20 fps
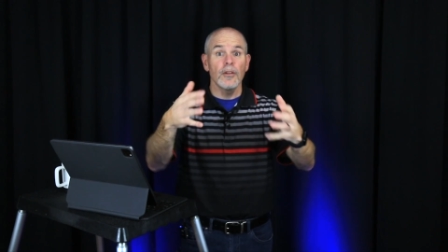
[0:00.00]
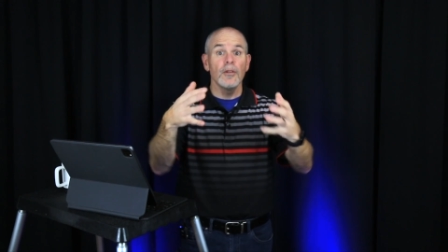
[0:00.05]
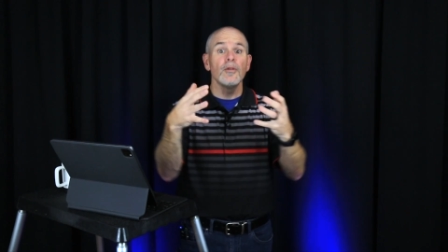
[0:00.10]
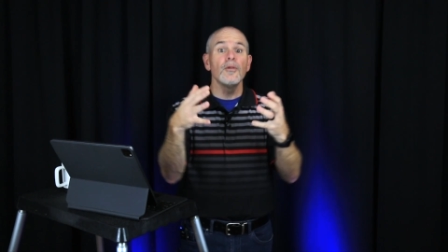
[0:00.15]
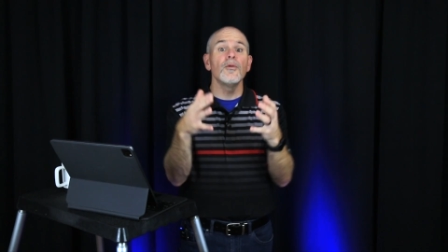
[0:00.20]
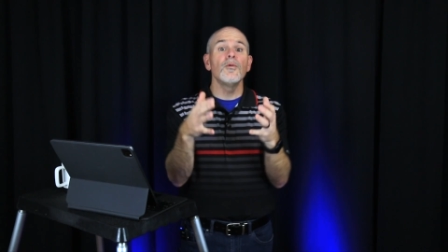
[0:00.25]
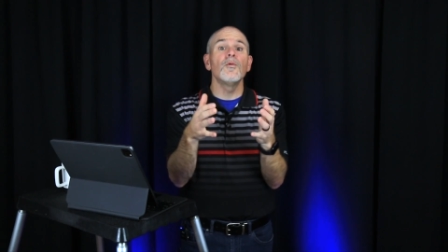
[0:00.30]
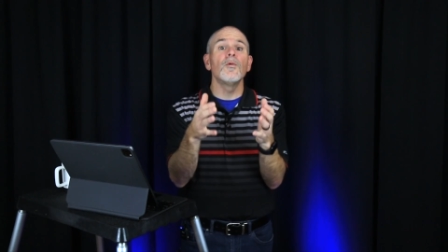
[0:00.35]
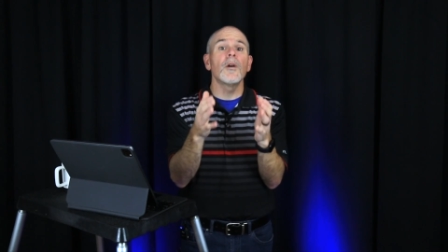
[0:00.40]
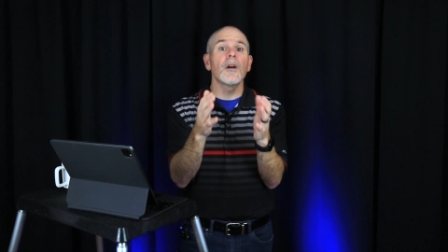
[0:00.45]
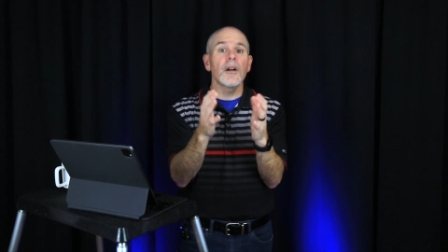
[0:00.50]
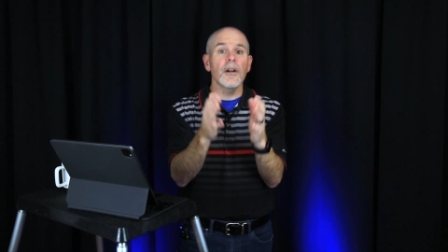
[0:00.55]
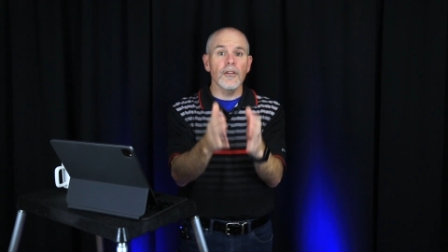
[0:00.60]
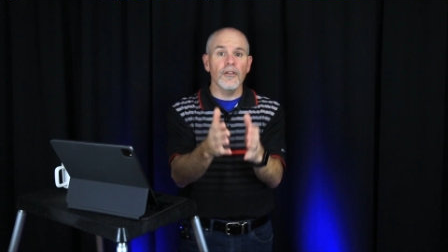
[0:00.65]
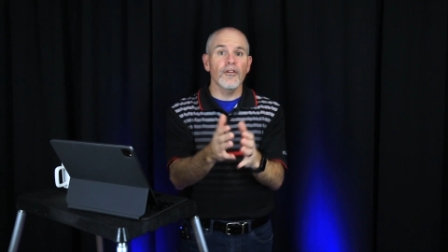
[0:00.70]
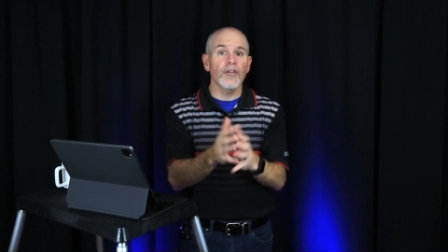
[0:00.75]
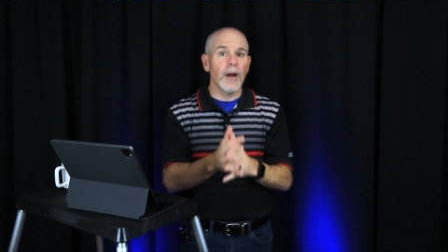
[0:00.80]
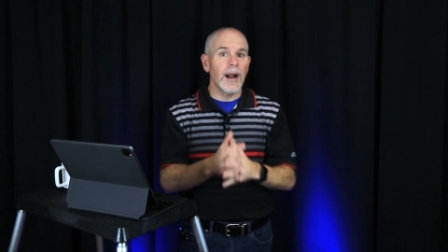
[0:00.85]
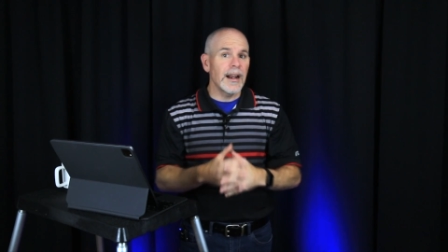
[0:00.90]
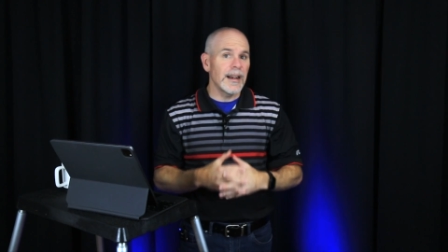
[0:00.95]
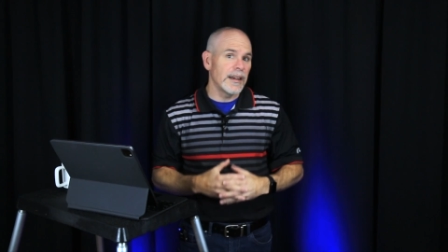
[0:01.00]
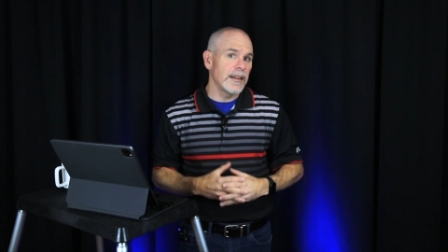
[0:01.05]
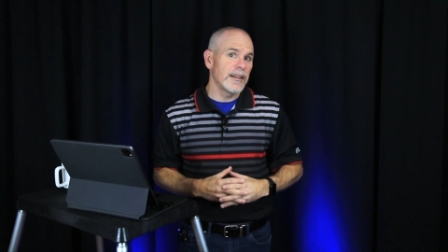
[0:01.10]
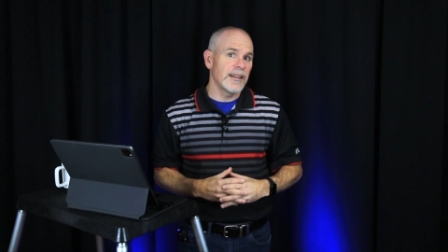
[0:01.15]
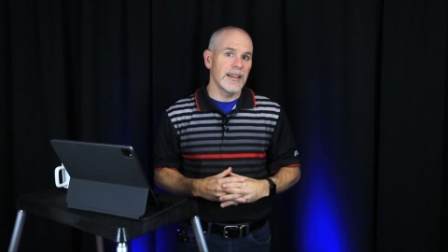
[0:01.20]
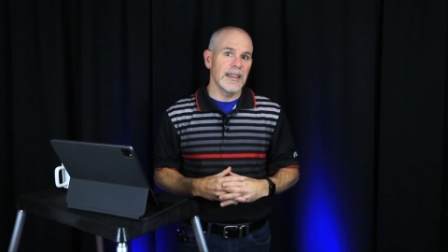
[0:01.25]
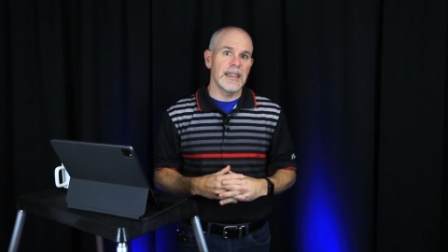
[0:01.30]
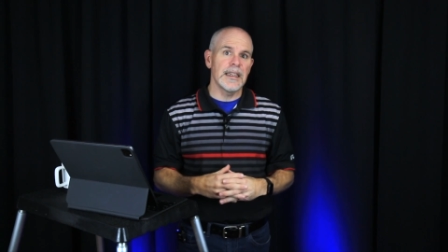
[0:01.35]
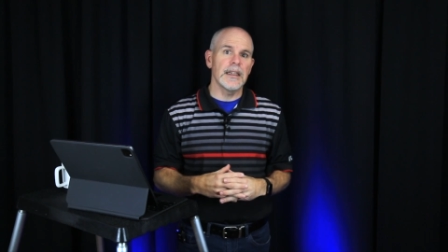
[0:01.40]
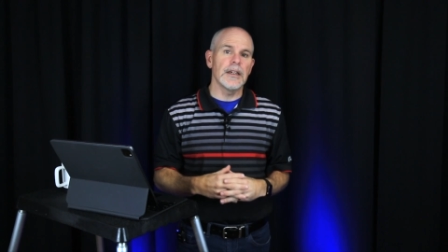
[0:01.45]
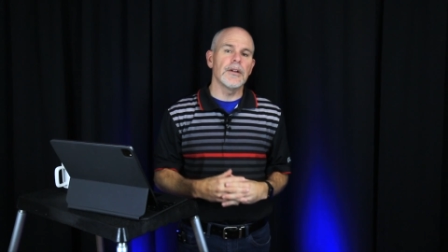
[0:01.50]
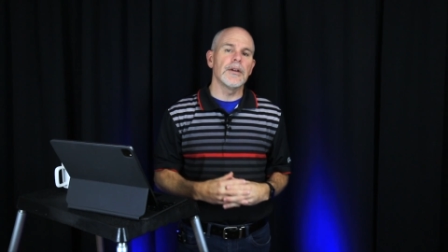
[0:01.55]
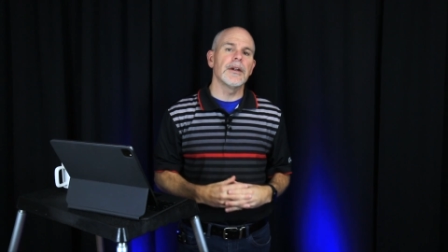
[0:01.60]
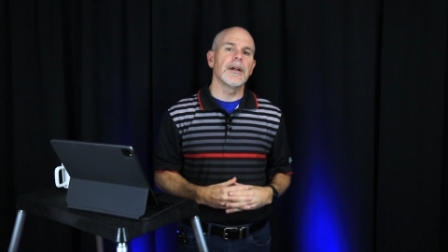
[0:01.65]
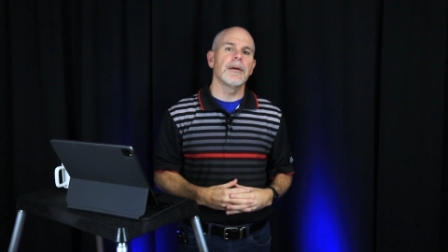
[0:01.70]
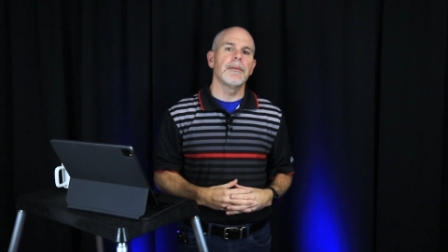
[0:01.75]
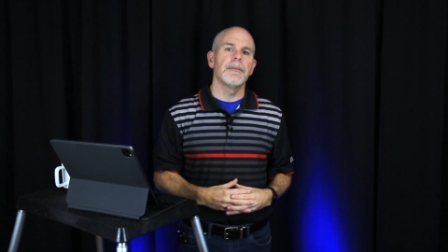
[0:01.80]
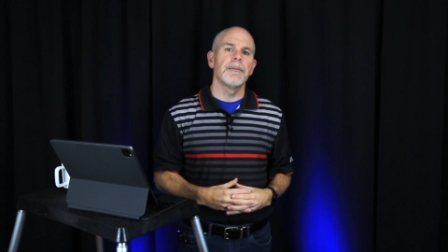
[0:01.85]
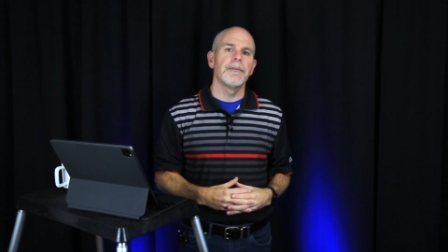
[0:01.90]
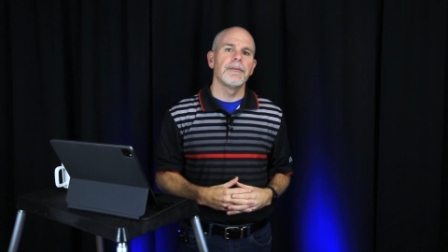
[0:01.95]
who were trying to kill
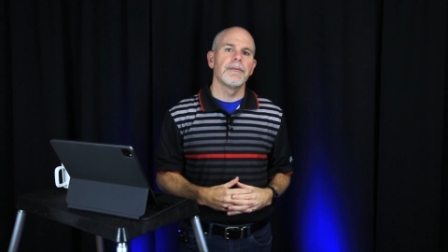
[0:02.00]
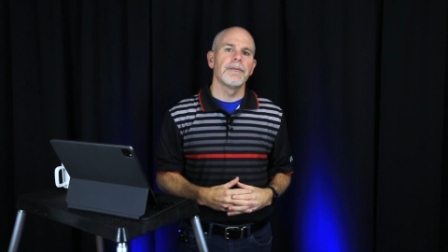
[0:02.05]
him.